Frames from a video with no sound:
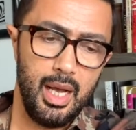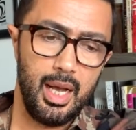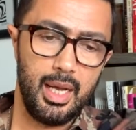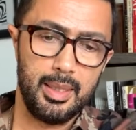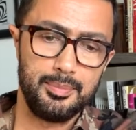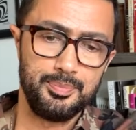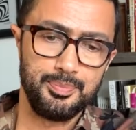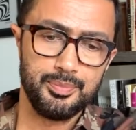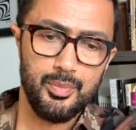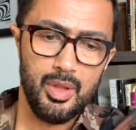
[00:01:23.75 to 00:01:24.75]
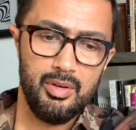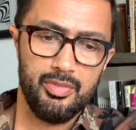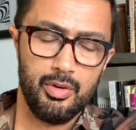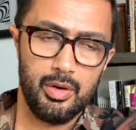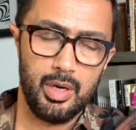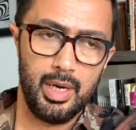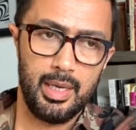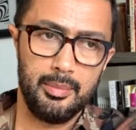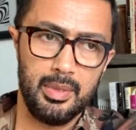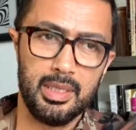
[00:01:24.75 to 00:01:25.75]
Um, for
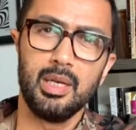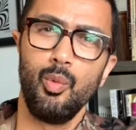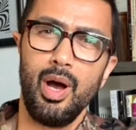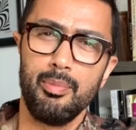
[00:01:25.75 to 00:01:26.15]
um, a little while,